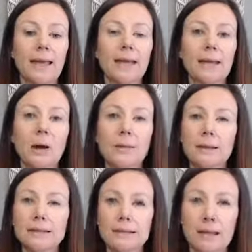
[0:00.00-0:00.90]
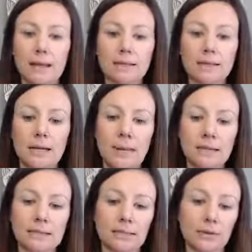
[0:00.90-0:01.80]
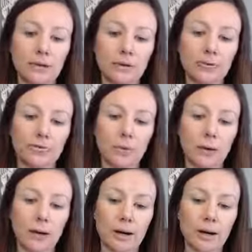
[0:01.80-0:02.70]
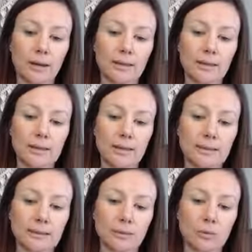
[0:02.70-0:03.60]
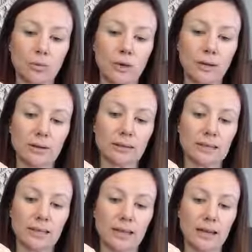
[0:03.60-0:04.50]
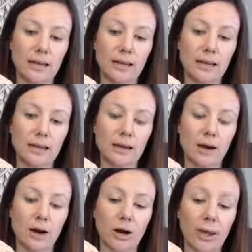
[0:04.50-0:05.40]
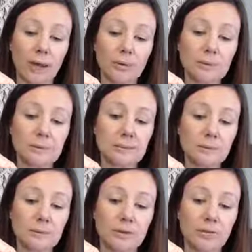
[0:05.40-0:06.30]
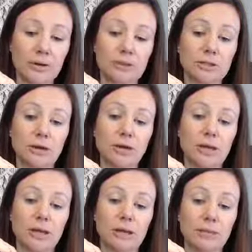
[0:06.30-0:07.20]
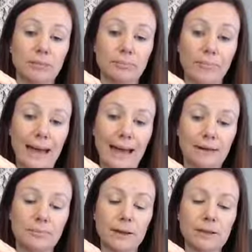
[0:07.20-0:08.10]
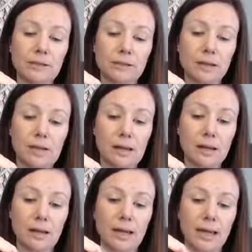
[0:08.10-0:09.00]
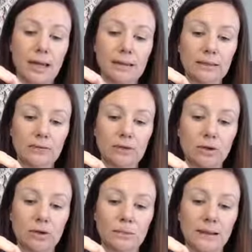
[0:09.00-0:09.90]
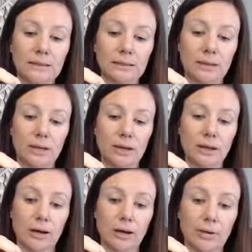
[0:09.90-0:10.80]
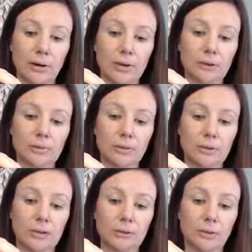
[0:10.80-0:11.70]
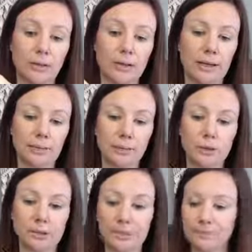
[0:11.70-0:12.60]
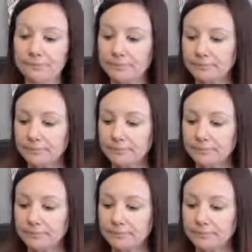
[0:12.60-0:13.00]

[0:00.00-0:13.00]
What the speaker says: And now when I say antibacterial for the essential oils, they are able to specifically target the bad bacteria and leave the good bacteria alone, which is really important.